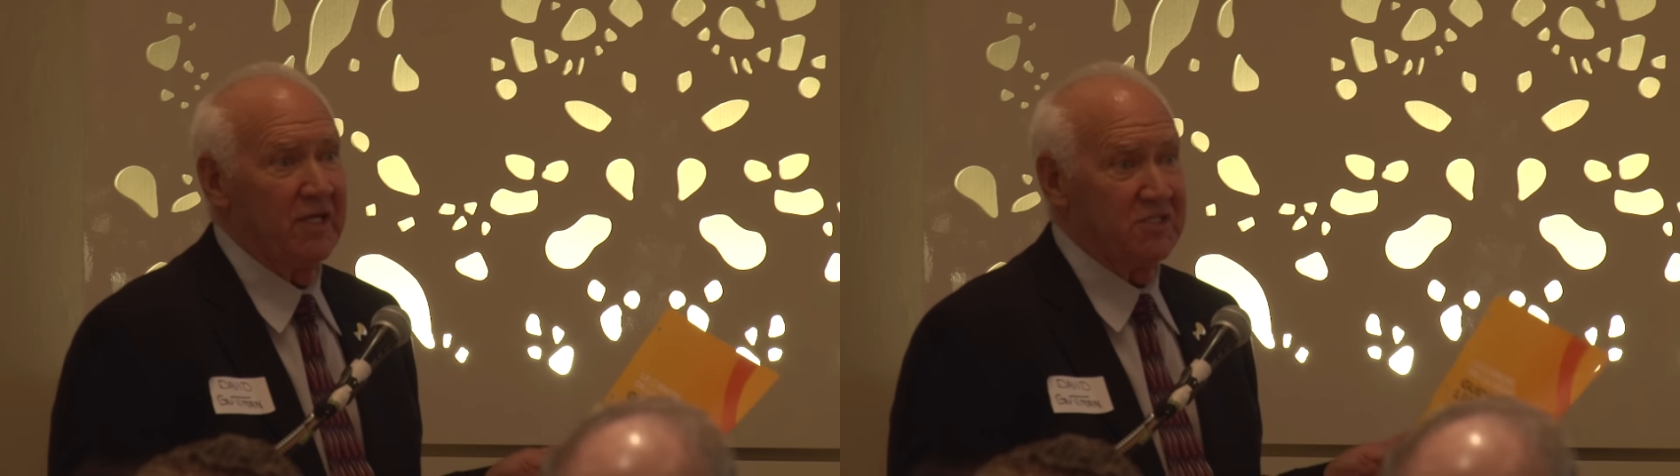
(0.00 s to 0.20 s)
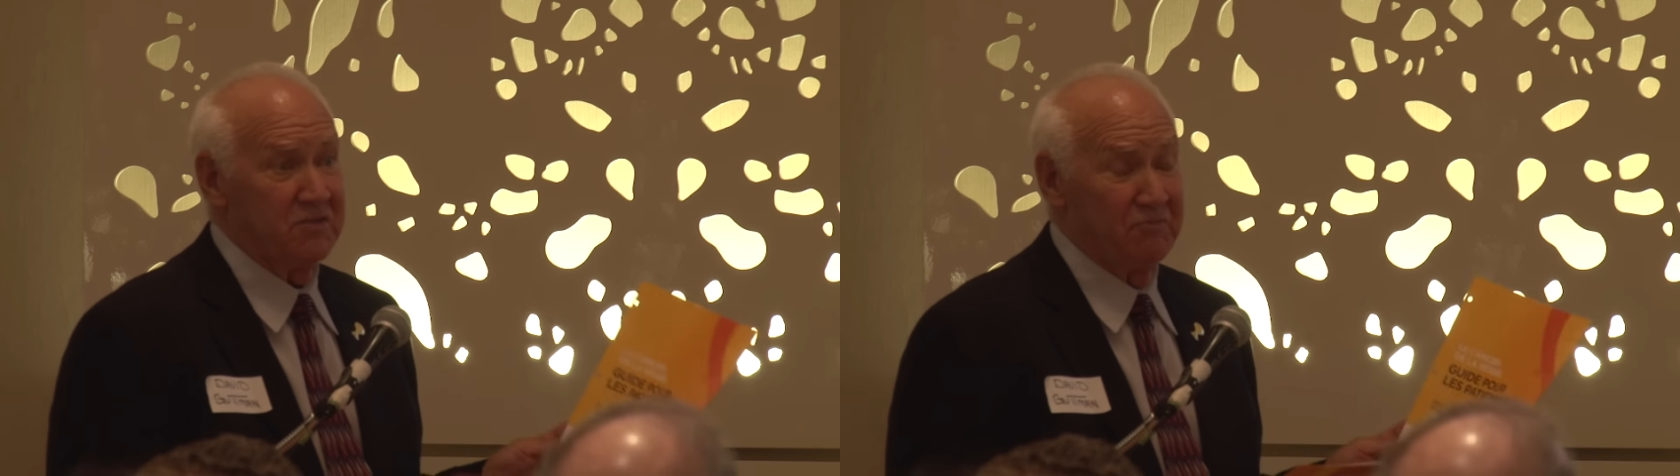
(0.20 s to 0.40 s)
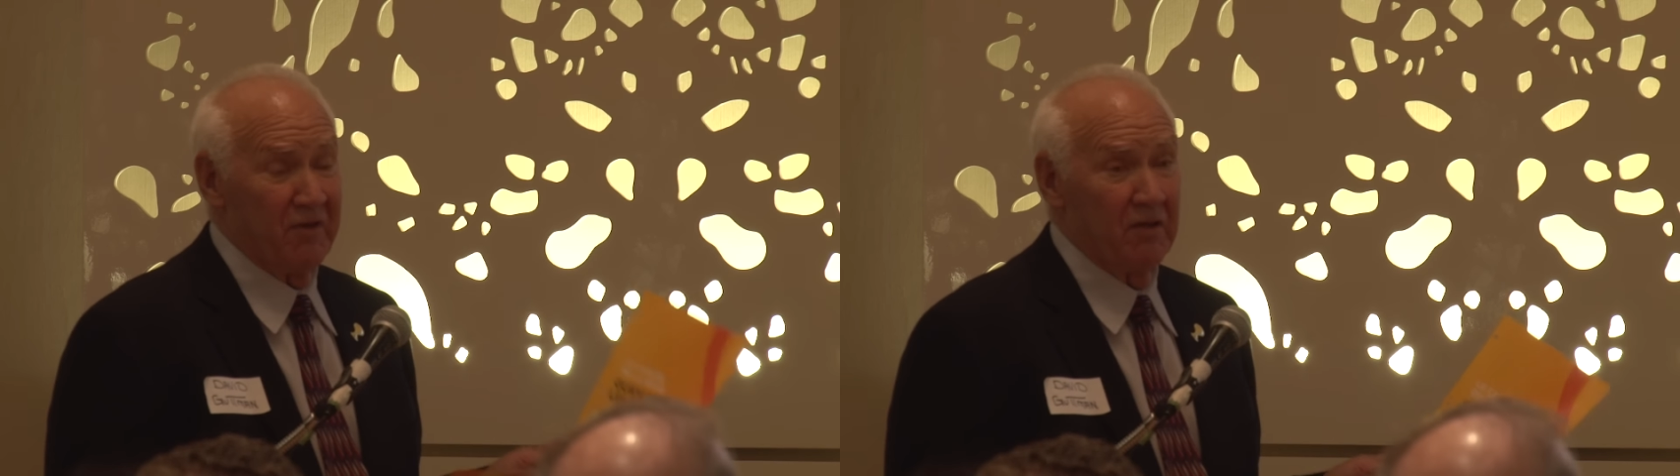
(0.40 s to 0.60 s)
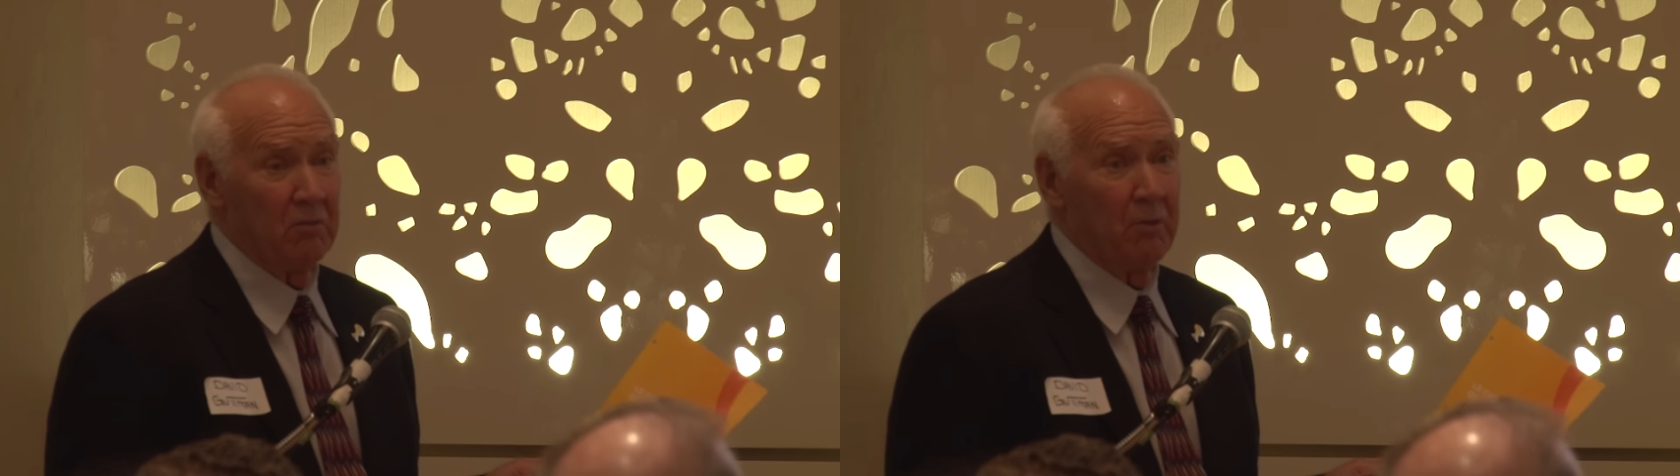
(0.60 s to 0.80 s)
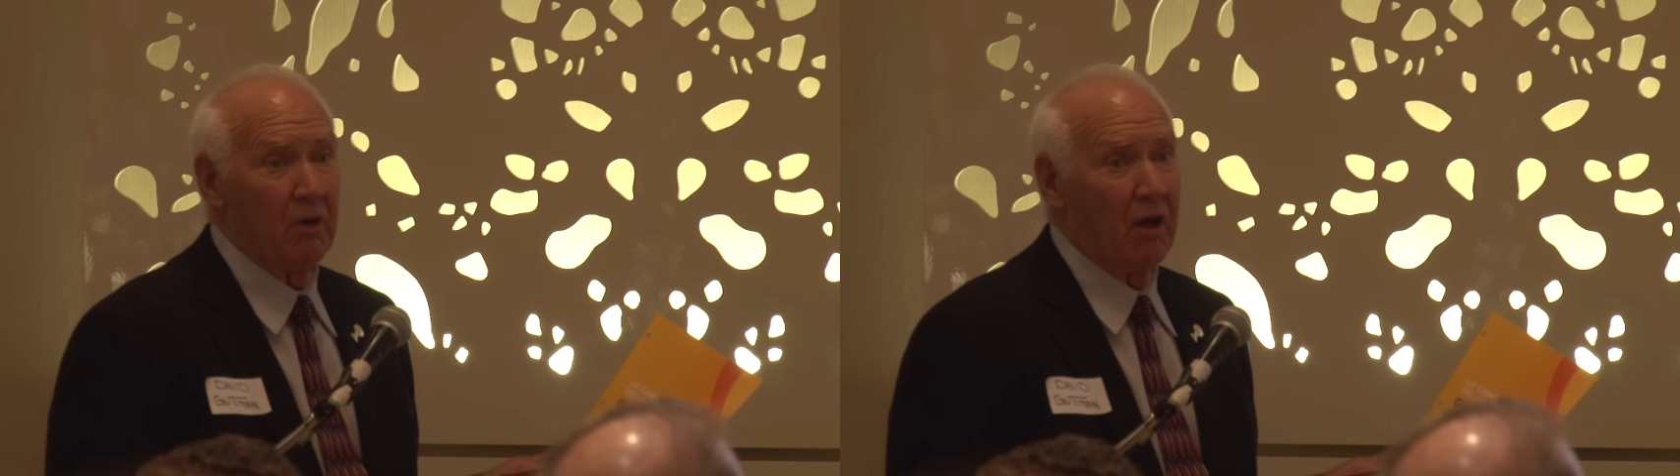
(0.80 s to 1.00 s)
It's
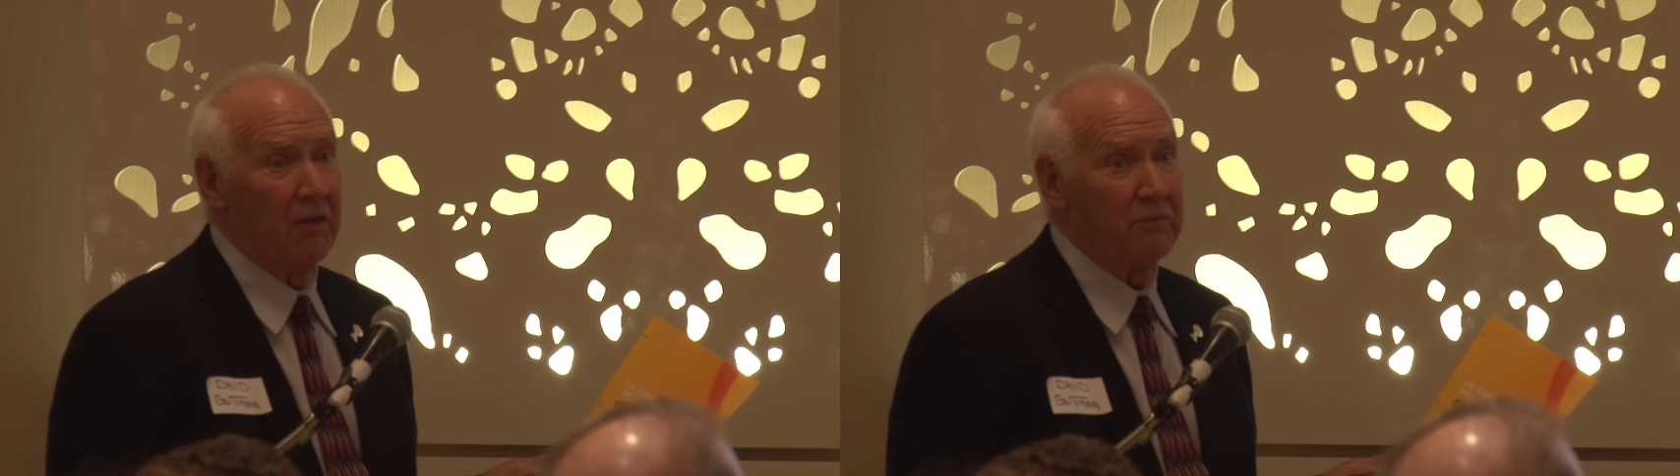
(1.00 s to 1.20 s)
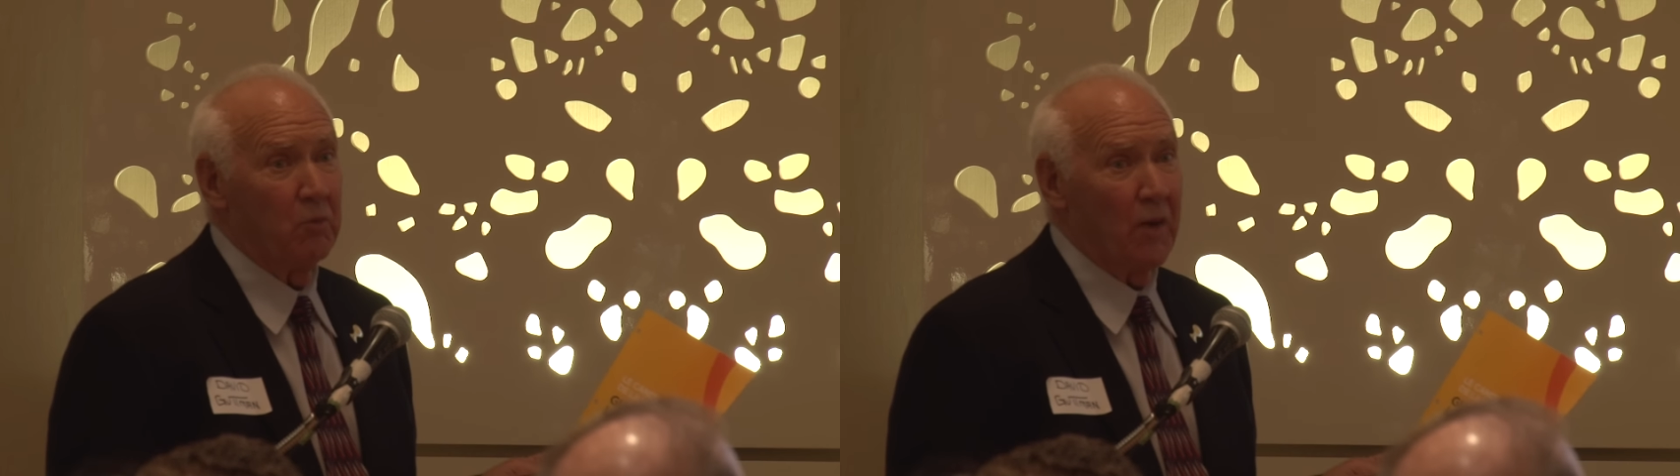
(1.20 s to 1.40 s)
available on the